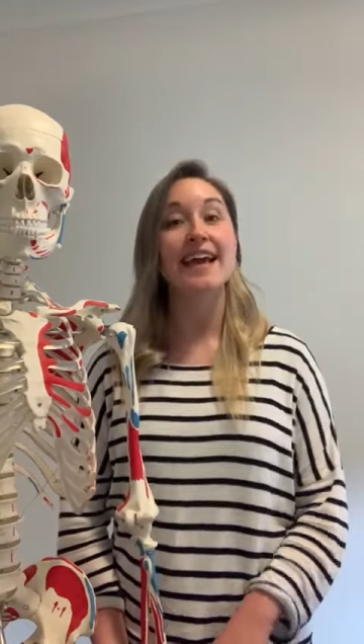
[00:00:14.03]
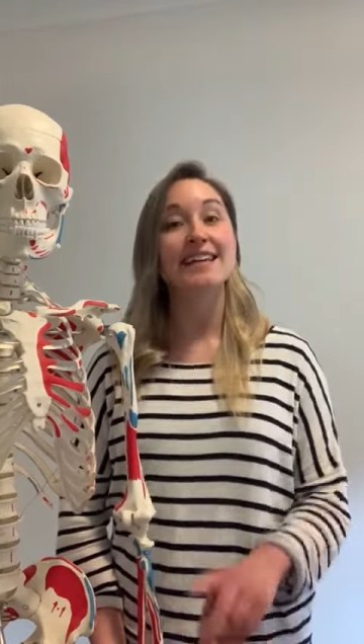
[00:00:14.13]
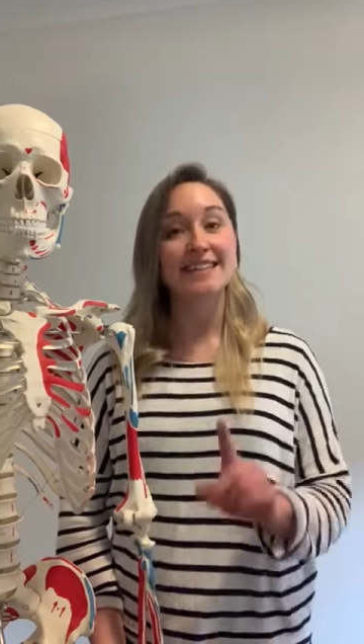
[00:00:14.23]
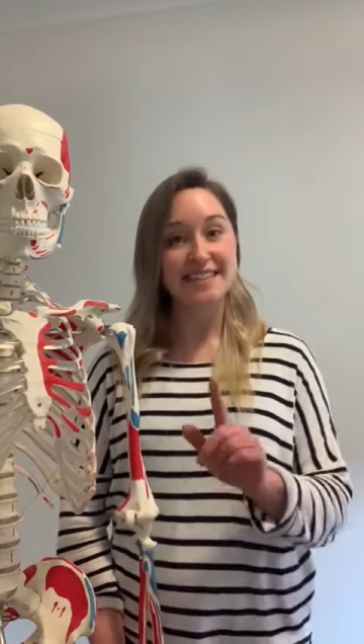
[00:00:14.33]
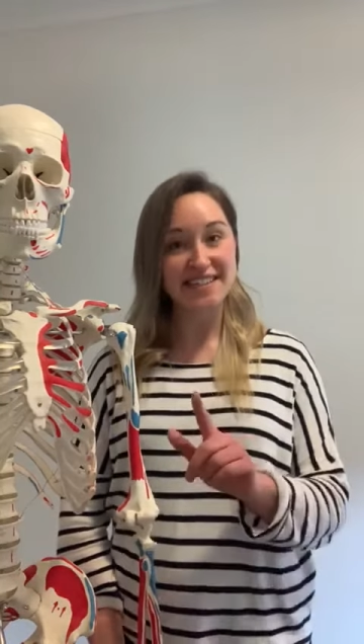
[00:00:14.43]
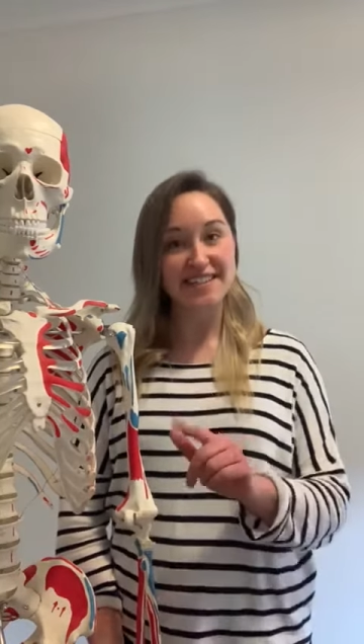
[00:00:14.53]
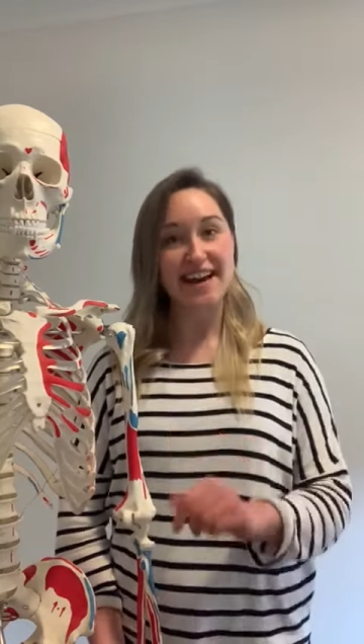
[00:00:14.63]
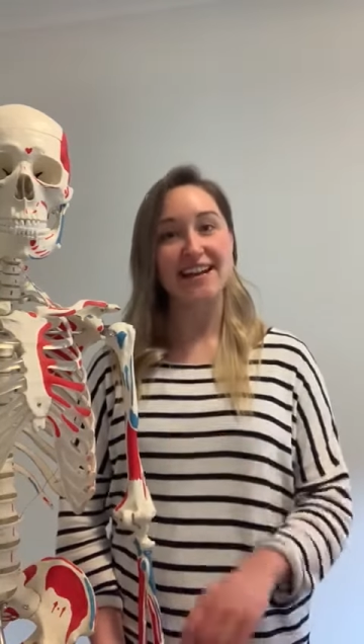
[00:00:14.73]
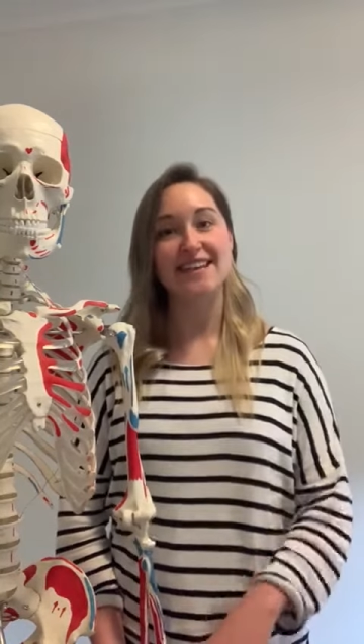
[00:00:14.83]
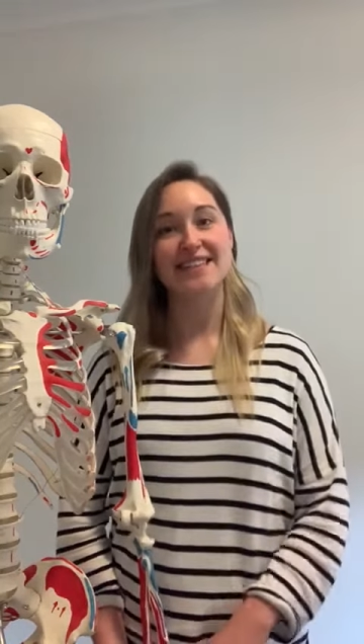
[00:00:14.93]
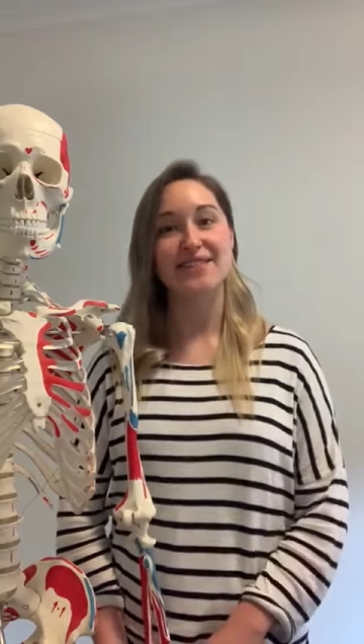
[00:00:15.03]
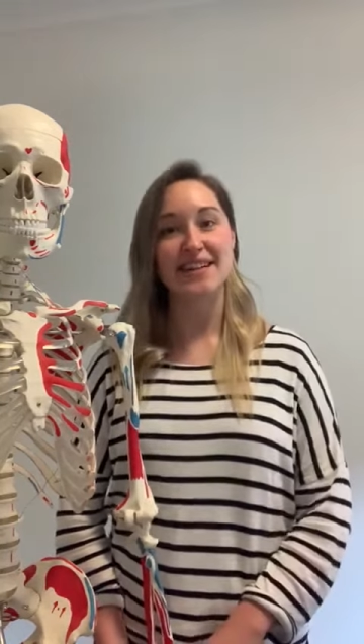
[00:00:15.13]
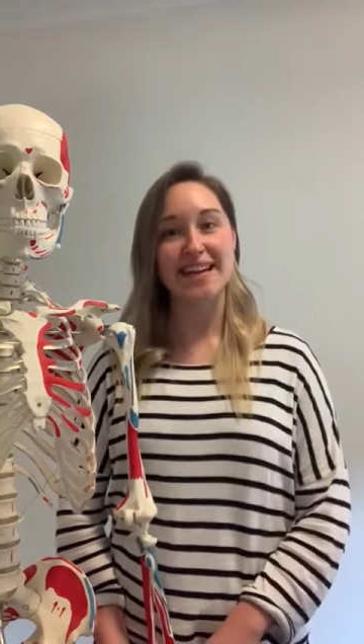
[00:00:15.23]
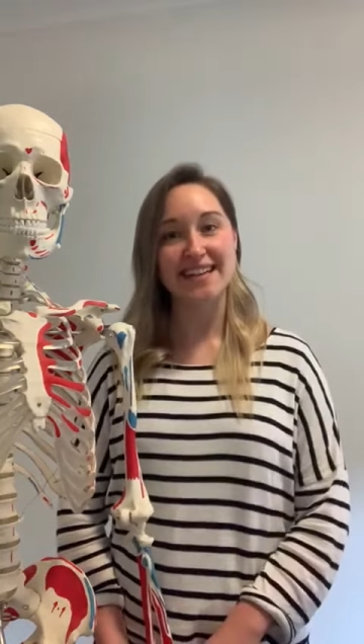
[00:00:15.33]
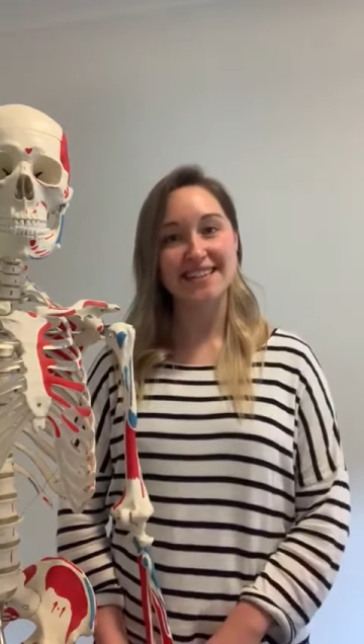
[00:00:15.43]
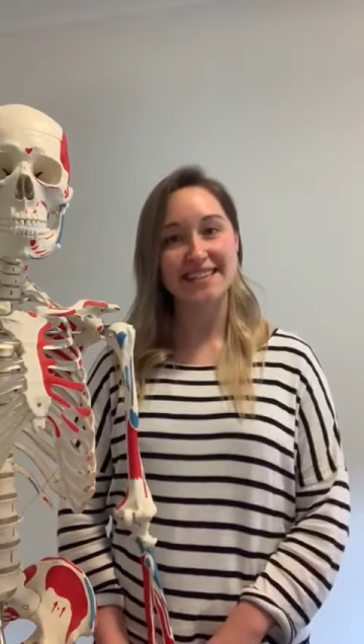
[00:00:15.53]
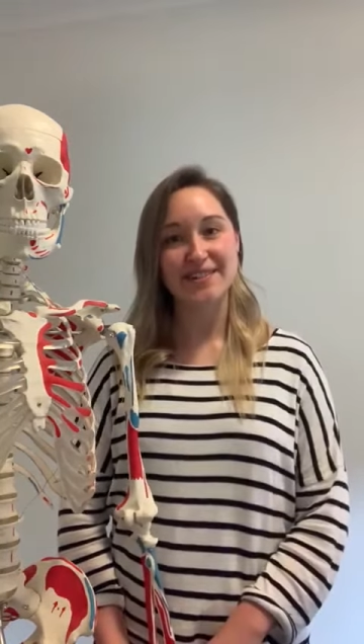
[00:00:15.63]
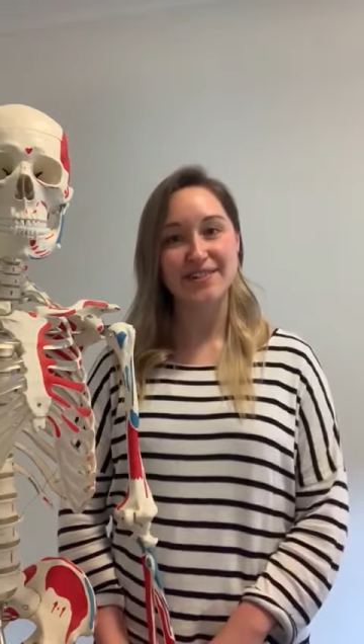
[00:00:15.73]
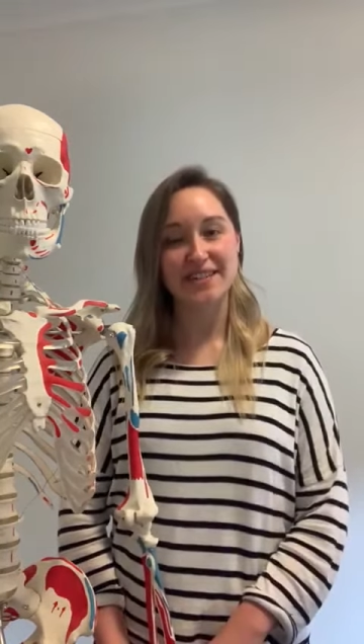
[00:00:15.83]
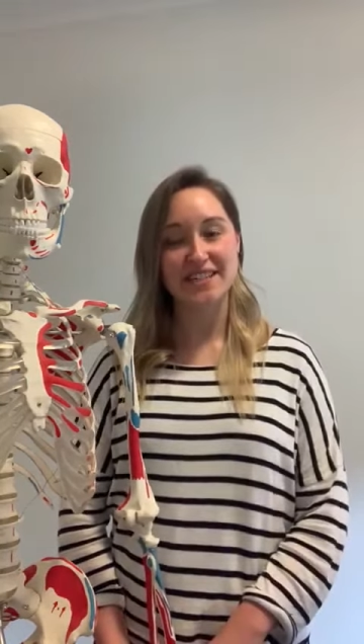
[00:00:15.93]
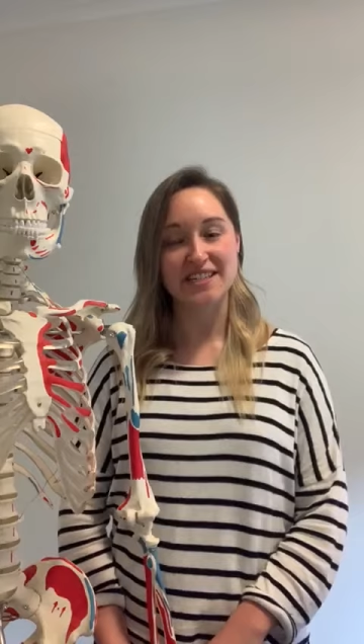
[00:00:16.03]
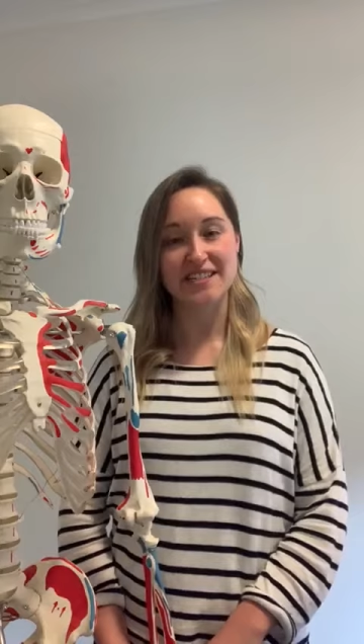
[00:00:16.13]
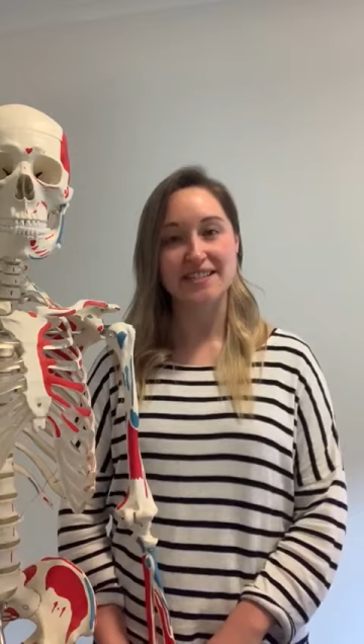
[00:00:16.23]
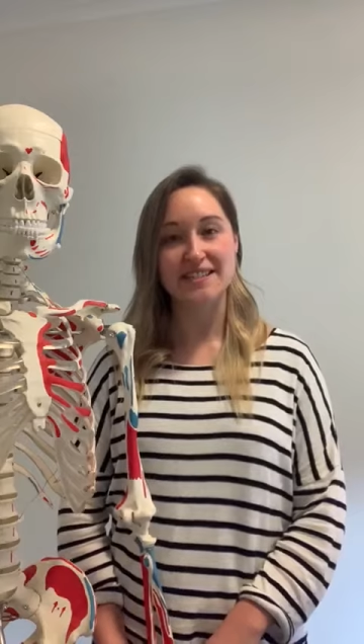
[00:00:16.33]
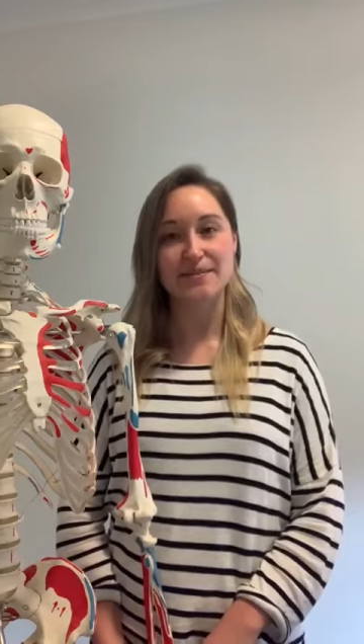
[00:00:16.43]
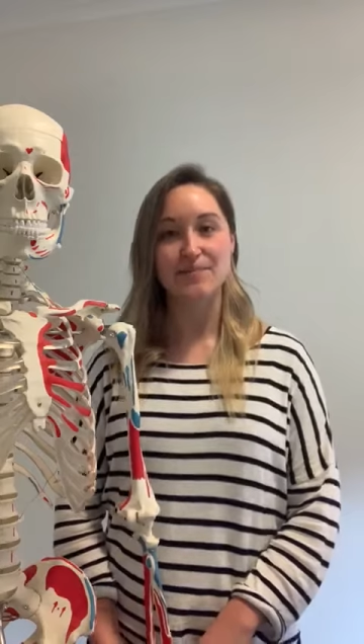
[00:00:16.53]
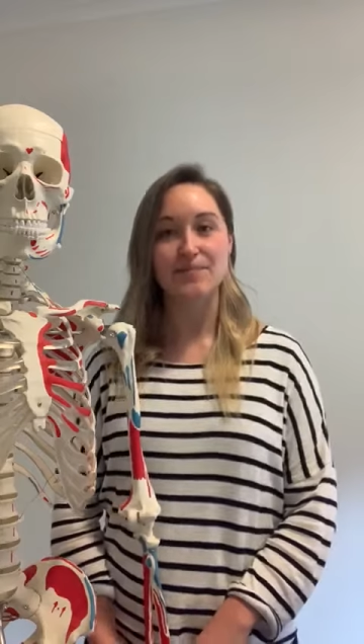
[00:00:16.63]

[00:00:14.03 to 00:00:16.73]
stick around as I'm going to answer your questions.